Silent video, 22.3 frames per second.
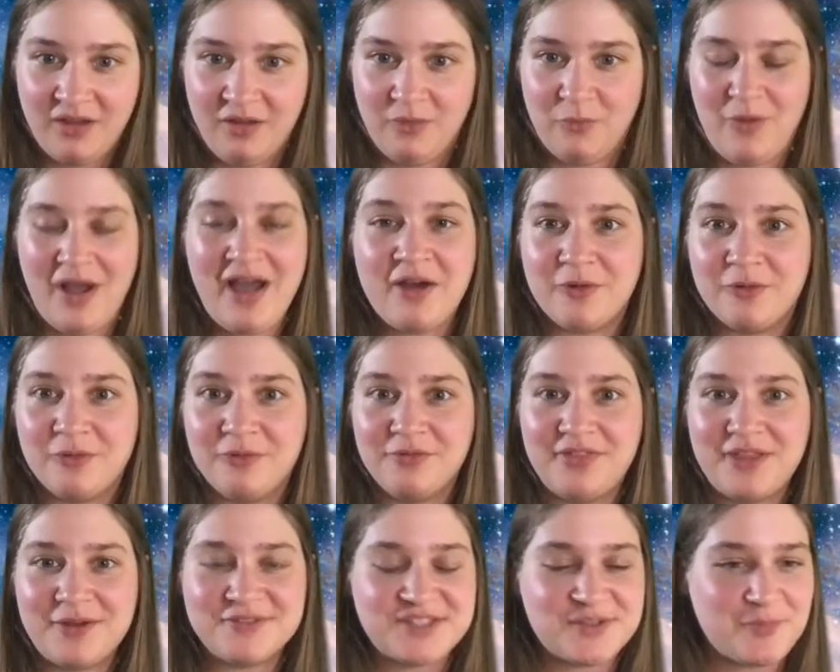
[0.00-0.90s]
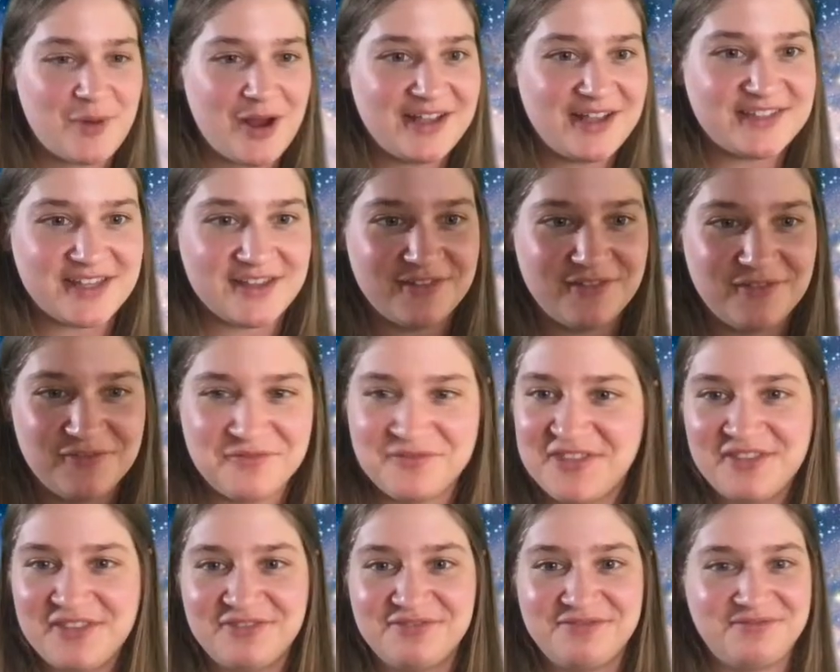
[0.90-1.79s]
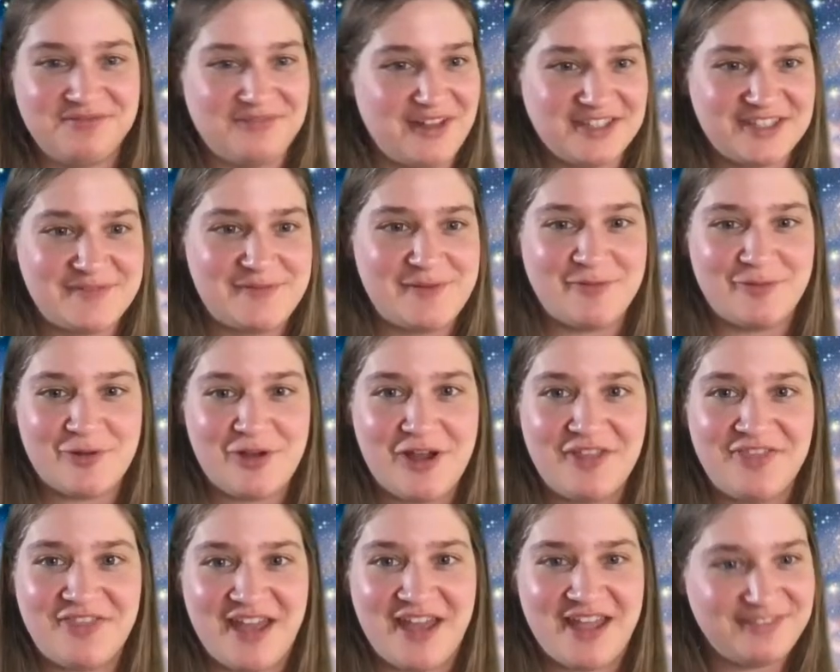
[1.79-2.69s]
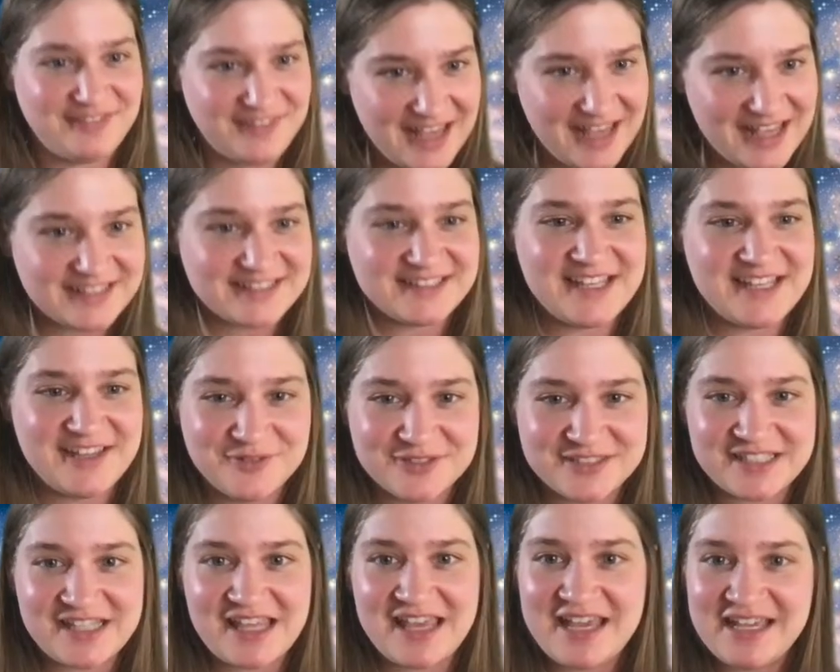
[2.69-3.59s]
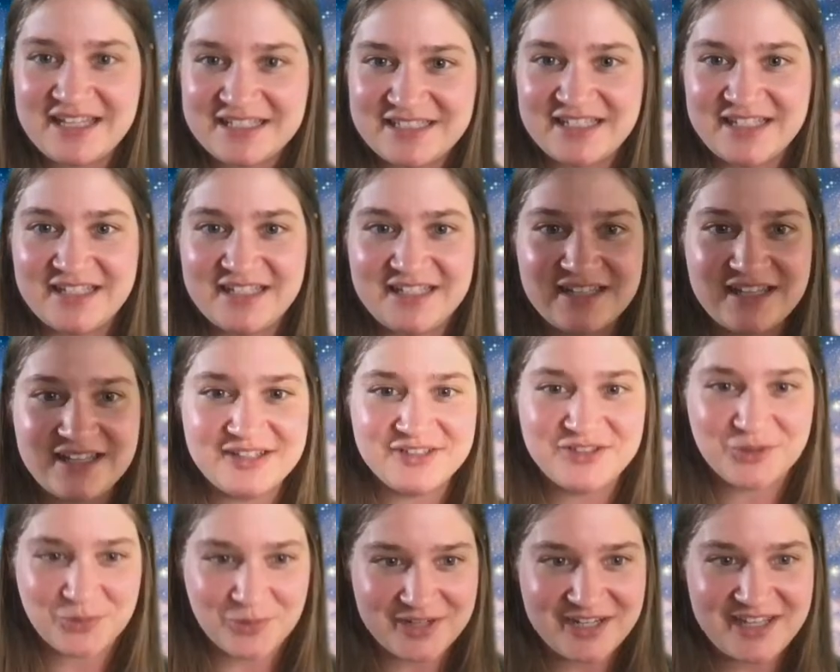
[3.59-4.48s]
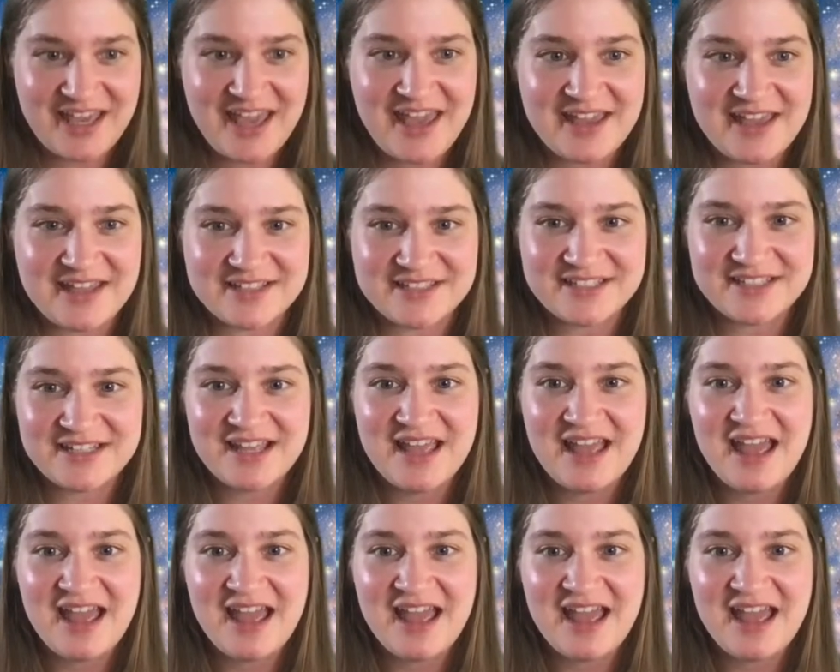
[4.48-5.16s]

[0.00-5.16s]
Wow, that was surprising. Lots of people got that. Yes, it was 1828.